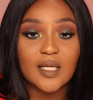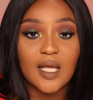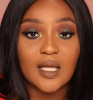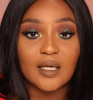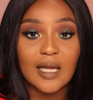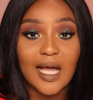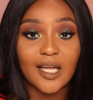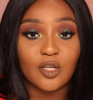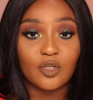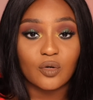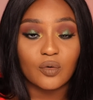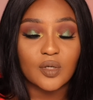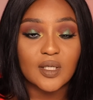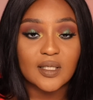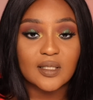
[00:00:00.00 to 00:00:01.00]
and I
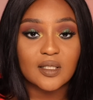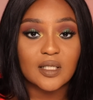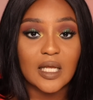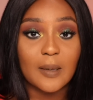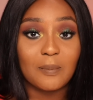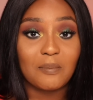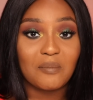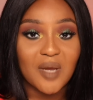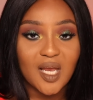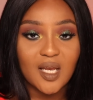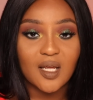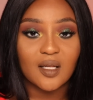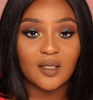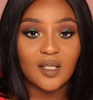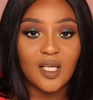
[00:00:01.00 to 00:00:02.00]
noticed
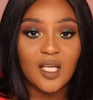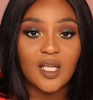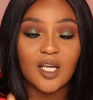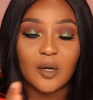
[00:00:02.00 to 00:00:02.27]
immediately